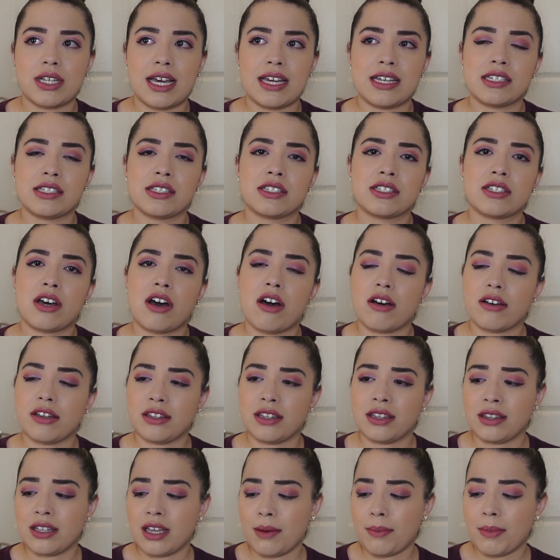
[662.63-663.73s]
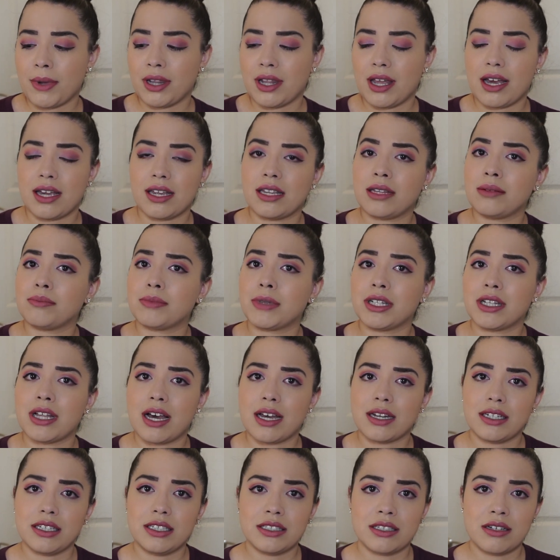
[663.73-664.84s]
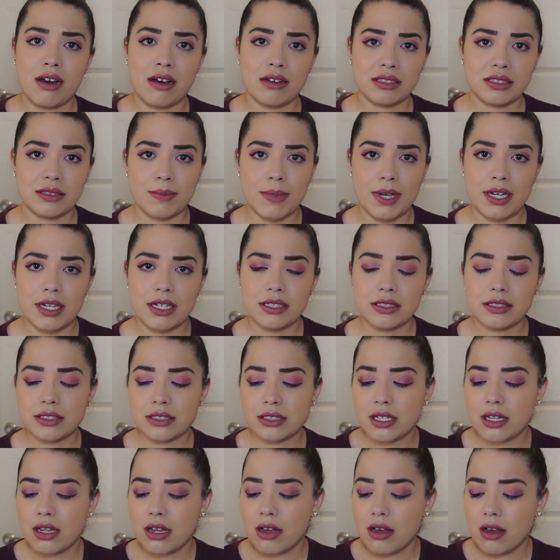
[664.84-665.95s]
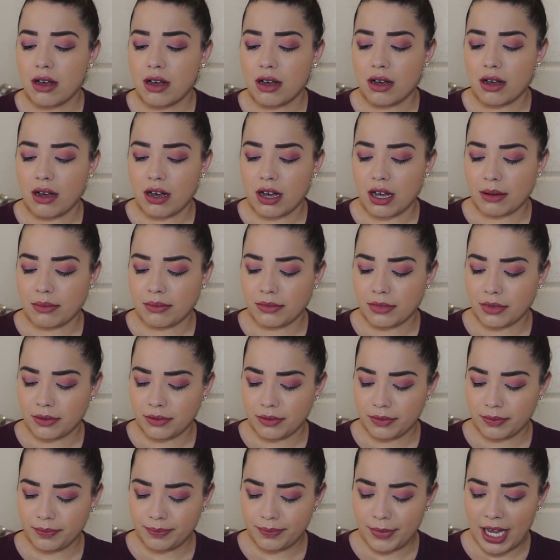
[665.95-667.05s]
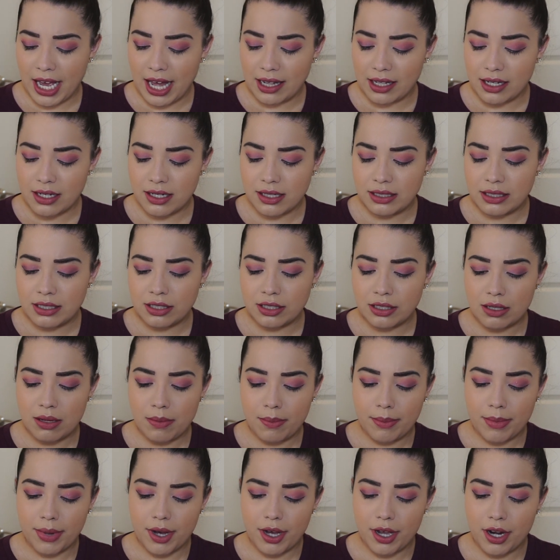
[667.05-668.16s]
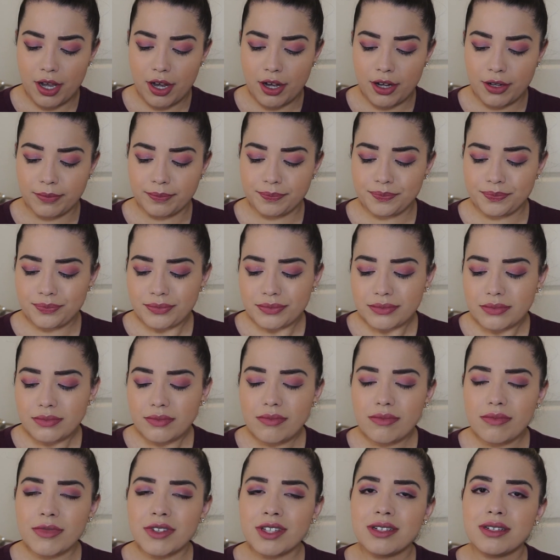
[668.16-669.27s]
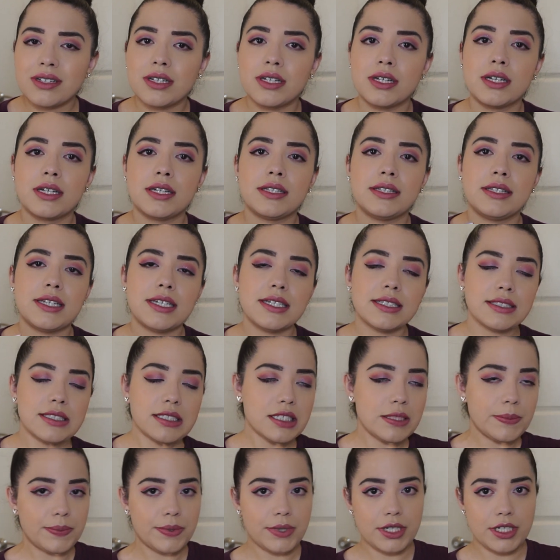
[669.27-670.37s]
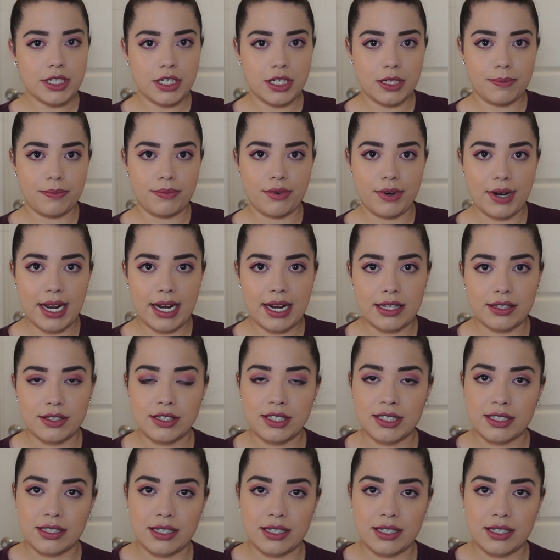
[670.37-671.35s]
I saw them a lot in Milani Cosmetics palettes, but NYX is a pretty good brand